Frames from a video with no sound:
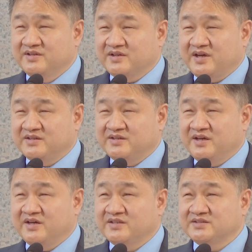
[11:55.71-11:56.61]
God
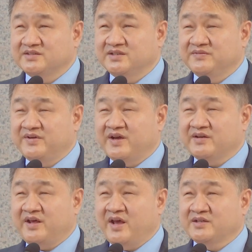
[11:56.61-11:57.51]
does, in fact,
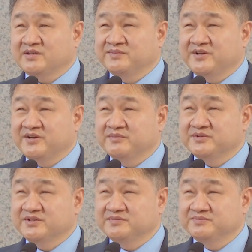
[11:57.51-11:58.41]
act sometimes.